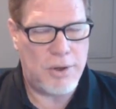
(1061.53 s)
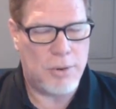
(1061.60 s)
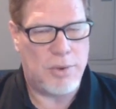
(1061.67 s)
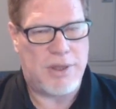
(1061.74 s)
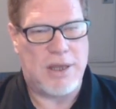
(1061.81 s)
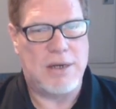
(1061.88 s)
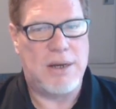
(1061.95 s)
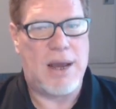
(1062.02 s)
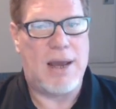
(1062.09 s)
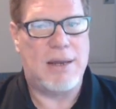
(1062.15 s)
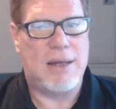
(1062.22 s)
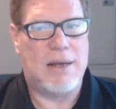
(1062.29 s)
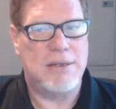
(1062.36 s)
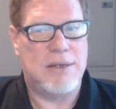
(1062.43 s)
within
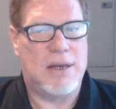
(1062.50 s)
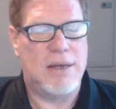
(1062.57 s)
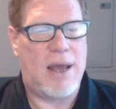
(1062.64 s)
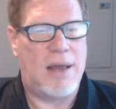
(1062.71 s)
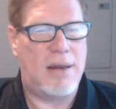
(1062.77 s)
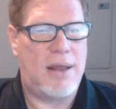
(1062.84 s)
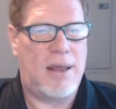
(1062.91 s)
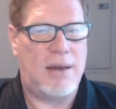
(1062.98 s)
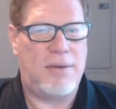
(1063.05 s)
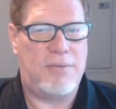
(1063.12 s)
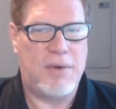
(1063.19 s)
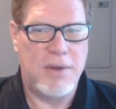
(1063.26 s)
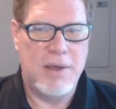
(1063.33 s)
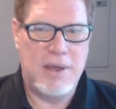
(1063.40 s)
guidelines on that.
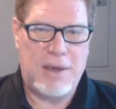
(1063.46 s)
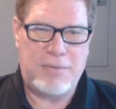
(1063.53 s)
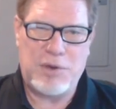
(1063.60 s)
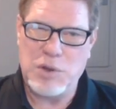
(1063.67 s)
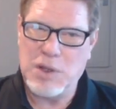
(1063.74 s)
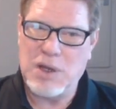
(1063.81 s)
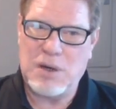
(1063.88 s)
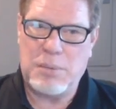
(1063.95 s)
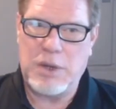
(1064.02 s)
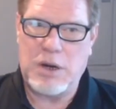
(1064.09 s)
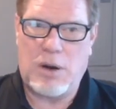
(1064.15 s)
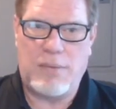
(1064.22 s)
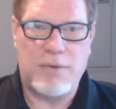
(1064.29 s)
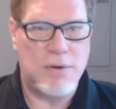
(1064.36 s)
And if you're a little
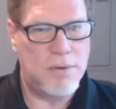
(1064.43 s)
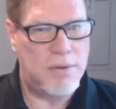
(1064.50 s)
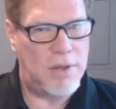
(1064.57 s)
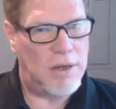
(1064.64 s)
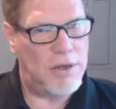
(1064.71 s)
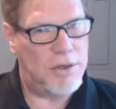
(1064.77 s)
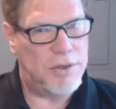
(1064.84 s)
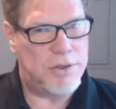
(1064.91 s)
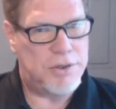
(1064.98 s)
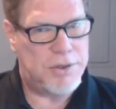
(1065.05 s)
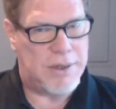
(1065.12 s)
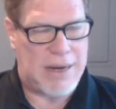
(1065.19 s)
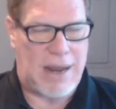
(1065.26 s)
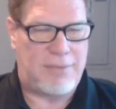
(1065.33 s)
bit over, then you're
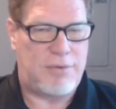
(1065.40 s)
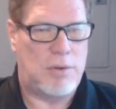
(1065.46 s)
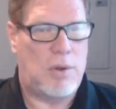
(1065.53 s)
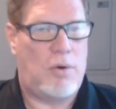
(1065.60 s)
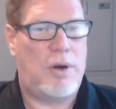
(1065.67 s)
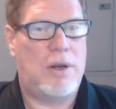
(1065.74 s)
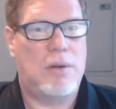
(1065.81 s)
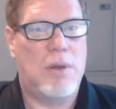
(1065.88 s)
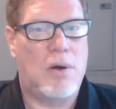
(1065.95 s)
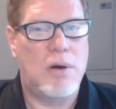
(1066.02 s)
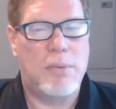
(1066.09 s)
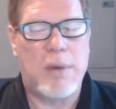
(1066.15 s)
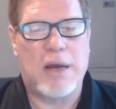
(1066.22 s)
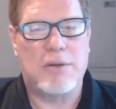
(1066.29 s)
just going to have to lower your
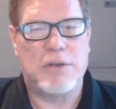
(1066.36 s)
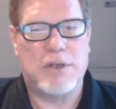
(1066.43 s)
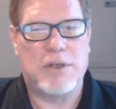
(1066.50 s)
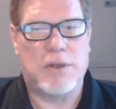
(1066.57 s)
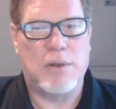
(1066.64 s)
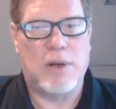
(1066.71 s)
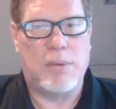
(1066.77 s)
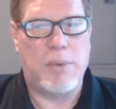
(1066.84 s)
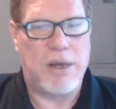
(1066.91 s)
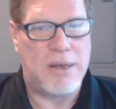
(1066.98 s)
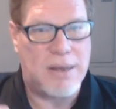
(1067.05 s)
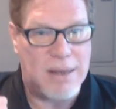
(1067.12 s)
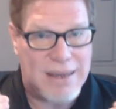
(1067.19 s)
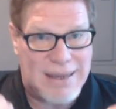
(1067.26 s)
loan amount just a little
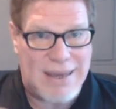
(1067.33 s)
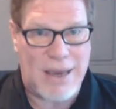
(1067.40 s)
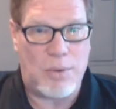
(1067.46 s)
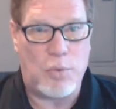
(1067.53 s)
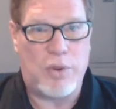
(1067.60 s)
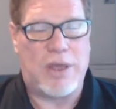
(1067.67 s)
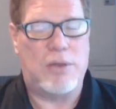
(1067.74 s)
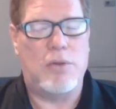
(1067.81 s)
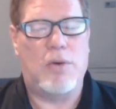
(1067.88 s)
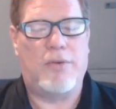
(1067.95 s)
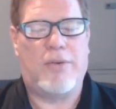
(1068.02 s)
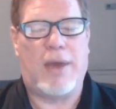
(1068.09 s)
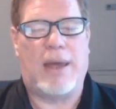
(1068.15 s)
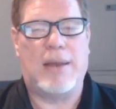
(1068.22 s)
bit to get within
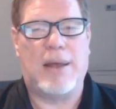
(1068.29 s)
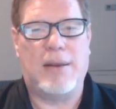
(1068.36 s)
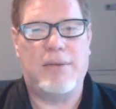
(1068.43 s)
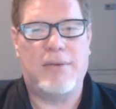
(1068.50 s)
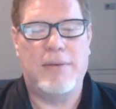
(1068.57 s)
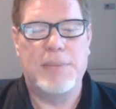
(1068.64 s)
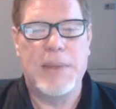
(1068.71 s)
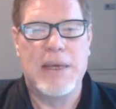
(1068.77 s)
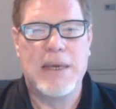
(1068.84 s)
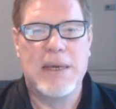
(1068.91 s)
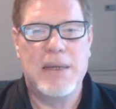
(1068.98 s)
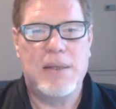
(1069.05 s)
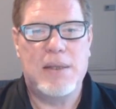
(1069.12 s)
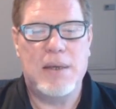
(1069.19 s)
those guidelines.
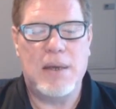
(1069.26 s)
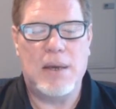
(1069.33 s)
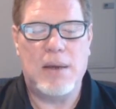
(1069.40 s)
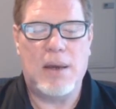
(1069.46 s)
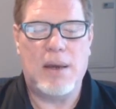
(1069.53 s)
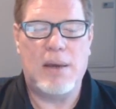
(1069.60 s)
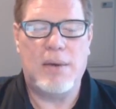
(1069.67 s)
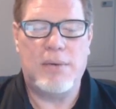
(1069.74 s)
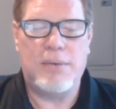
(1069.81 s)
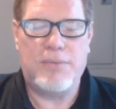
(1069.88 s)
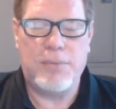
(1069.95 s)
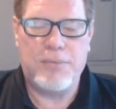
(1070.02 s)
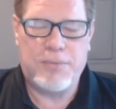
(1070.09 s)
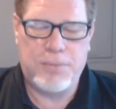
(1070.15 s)

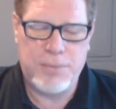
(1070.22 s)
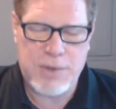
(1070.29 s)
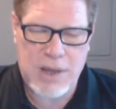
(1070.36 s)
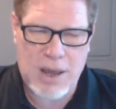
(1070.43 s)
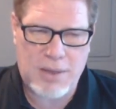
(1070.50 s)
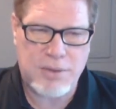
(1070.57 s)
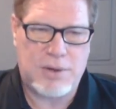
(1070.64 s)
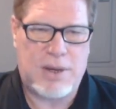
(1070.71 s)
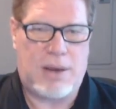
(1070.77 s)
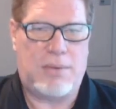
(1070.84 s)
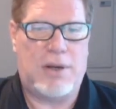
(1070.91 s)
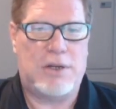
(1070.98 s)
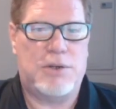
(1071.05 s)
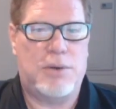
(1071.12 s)
The other
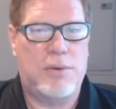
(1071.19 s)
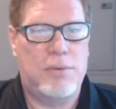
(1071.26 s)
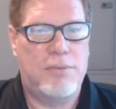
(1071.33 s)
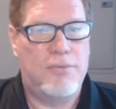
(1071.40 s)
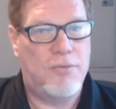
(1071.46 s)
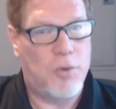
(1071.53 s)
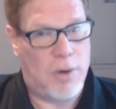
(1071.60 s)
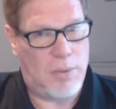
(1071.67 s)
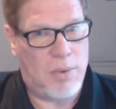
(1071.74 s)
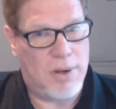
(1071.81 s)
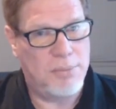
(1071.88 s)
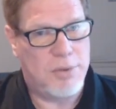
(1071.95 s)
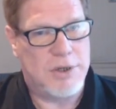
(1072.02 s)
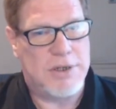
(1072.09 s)
debt ratio,
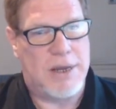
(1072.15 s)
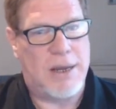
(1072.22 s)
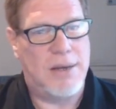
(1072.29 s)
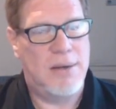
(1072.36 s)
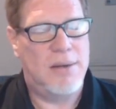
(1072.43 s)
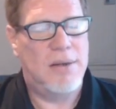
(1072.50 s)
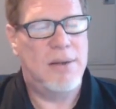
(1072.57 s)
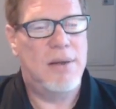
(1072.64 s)
41%,